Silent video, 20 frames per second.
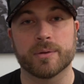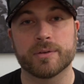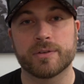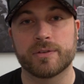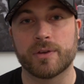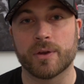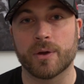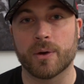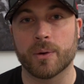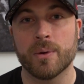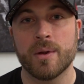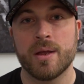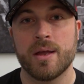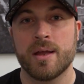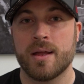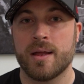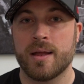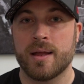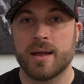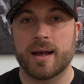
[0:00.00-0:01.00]
So
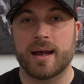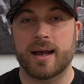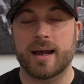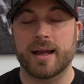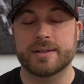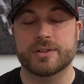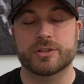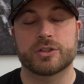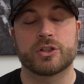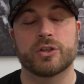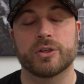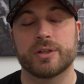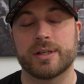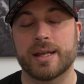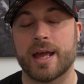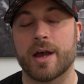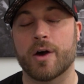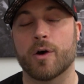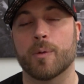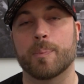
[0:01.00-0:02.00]
I just couldn't
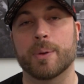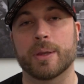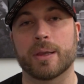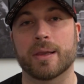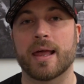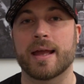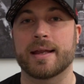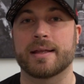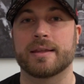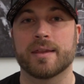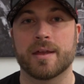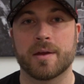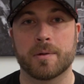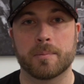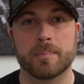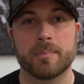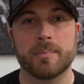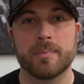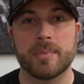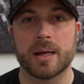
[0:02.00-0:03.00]
help but like
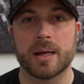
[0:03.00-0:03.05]
them.